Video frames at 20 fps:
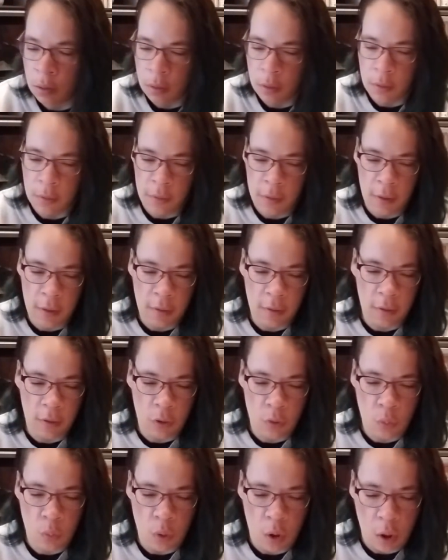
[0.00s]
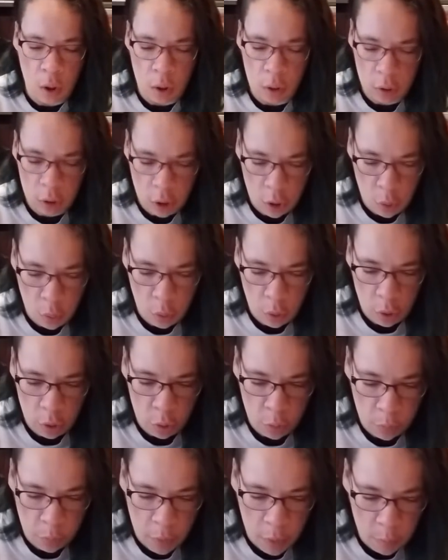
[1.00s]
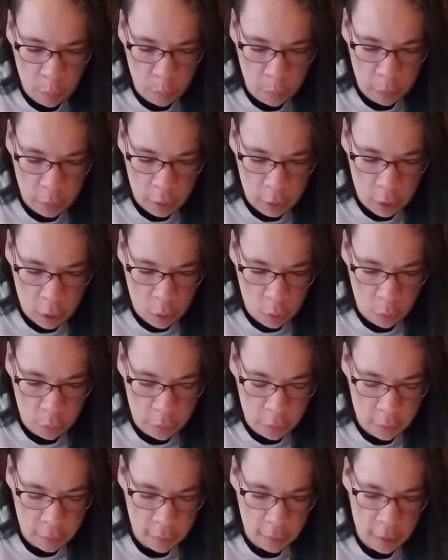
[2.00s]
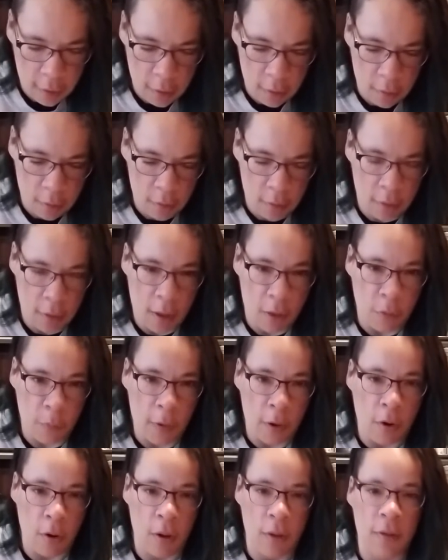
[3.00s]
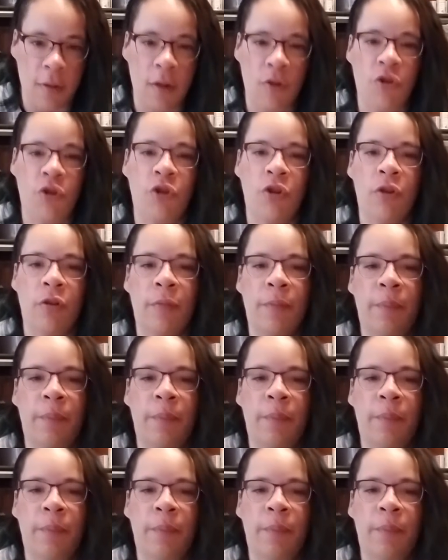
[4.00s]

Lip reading: This you all know, or you probably know, this is Death by Cross Stitch.